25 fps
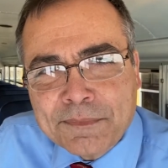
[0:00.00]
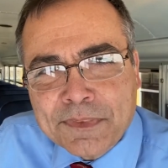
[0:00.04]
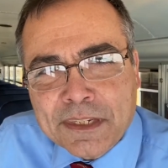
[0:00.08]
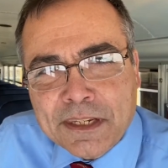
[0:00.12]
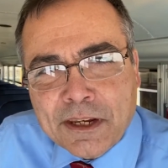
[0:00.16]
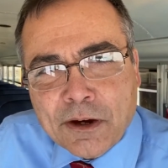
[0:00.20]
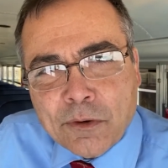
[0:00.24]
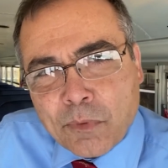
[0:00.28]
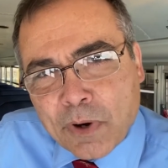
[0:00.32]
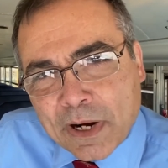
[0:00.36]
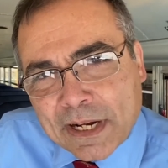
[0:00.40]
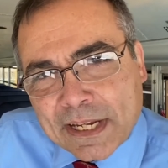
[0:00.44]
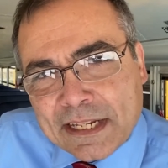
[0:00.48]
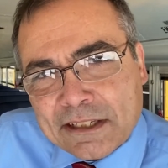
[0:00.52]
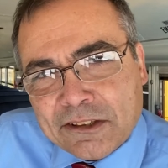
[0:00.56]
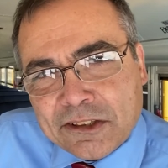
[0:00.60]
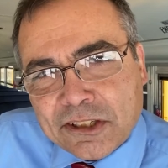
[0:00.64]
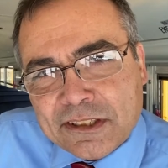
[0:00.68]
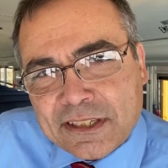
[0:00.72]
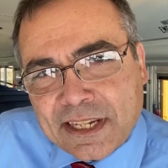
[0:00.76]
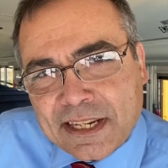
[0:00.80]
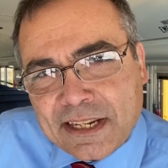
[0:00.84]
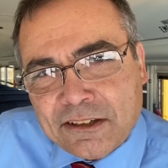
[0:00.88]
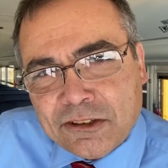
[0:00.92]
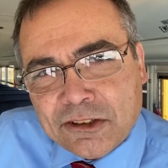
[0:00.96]
you know, what gets
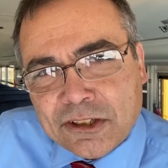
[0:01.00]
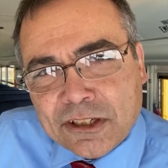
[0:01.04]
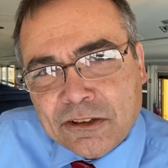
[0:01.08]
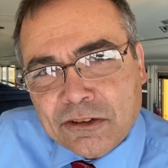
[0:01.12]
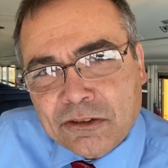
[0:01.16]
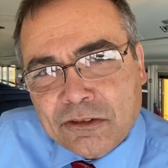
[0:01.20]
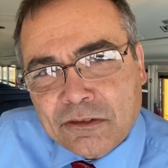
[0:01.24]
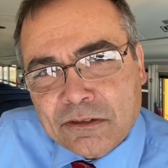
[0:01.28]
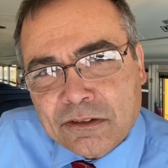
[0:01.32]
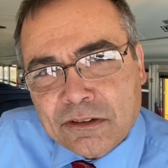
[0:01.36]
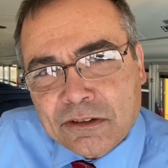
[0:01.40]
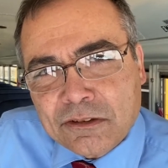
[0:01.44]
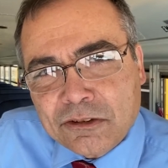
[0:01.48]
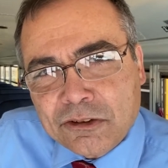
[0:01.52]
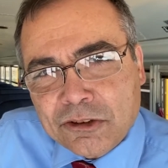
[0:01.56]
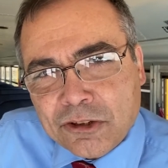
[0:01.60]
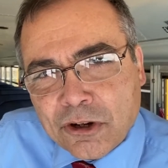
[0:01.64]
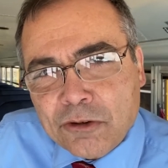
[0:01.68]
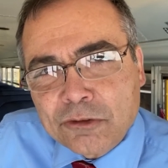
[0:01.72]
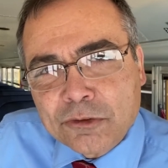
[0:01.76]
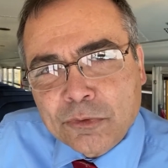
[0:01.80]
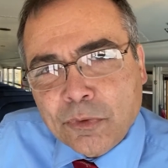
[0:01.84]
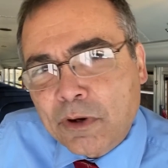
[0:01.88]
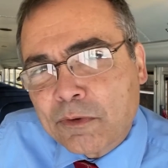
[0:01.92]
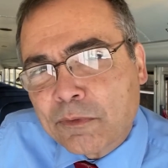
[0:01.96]
attention
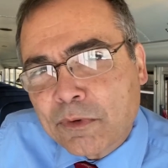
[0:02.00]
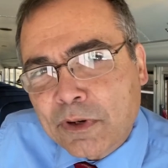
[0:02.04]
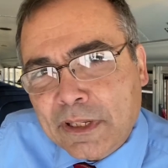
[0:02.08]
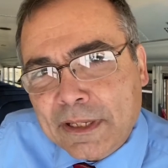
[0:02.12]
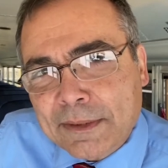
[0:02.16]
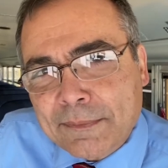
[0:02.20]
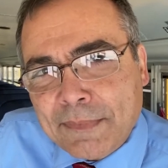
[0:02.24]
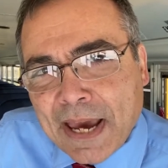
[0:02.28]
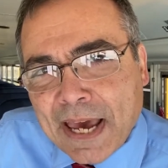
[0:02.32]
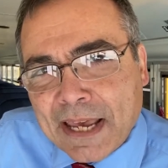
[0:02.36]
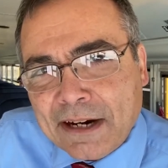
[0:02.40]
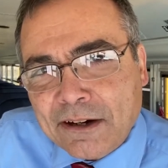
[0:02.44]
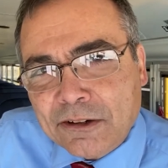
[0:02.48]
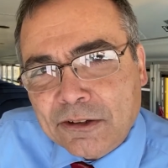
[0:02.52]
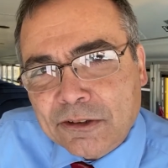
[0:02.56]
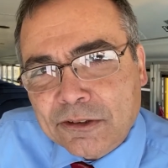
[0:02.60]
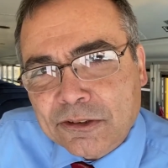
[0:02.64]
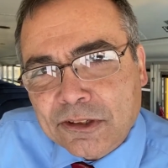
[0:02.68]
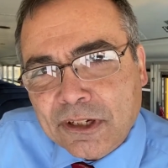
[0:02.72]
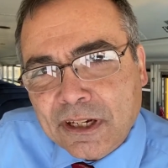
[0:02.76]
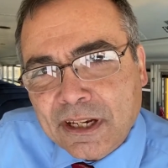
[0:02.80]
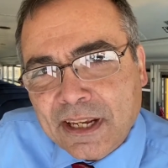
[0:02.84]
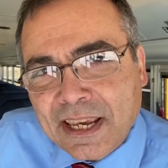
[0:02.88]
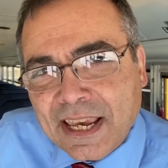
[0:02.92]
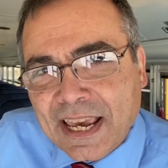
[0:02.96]
shows what really
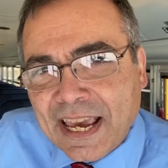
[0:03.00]
matters.